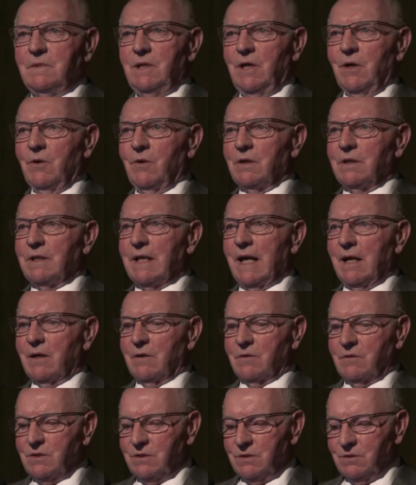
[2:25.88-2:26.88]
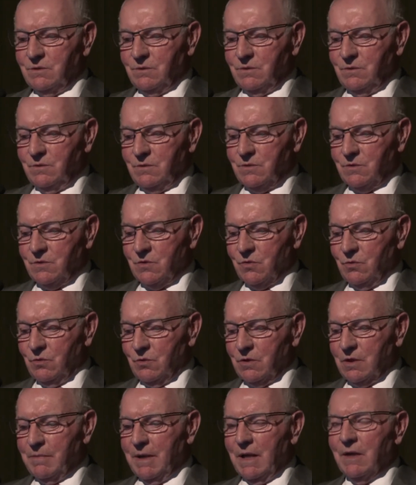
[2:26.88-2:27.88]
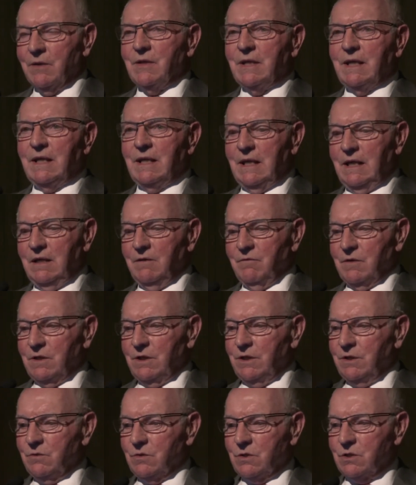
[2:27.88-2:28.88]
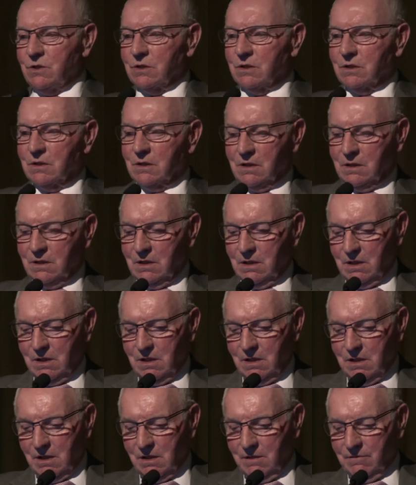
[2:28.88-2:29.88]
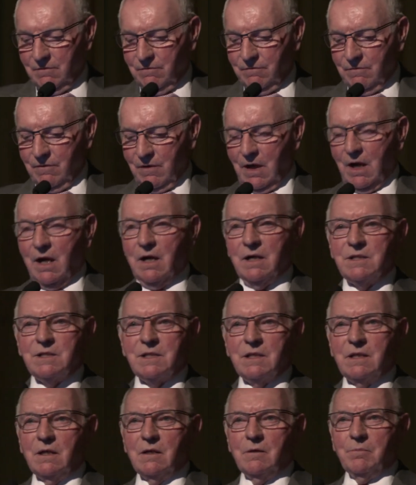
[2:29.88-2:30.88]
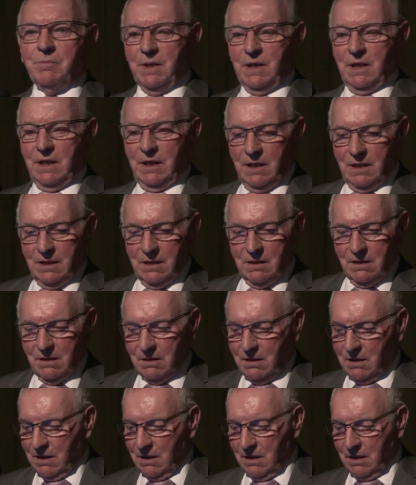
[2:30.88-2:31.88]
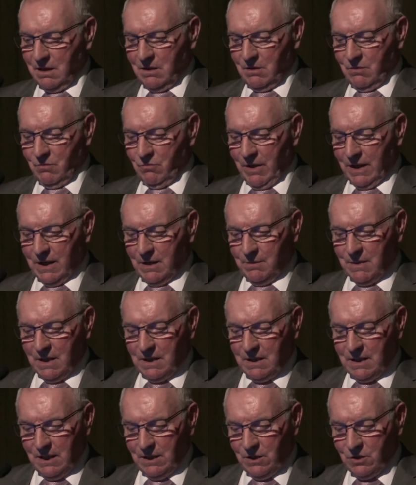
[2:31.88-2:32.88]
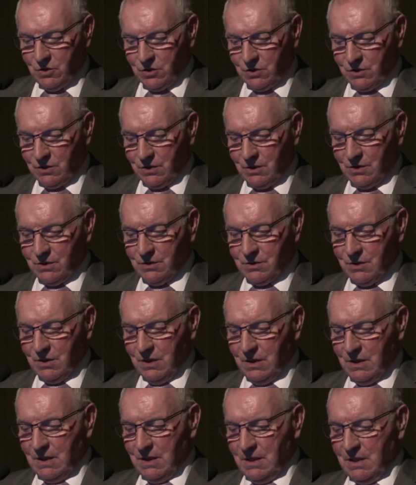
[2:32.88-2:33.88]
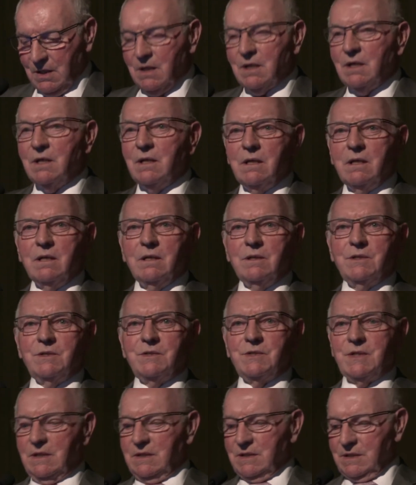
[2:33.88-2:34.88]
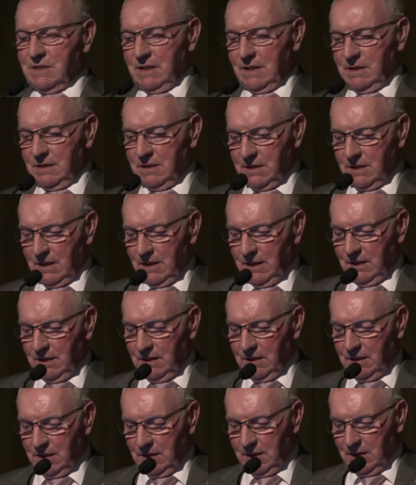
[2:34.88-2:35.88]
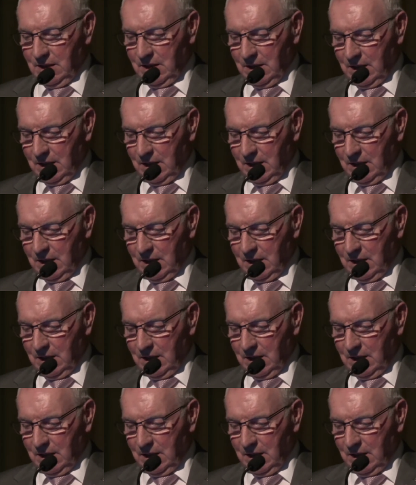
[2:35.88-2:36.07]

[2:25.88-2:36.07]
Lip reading: go on now to talk about the evolution of ICRP recommendations since in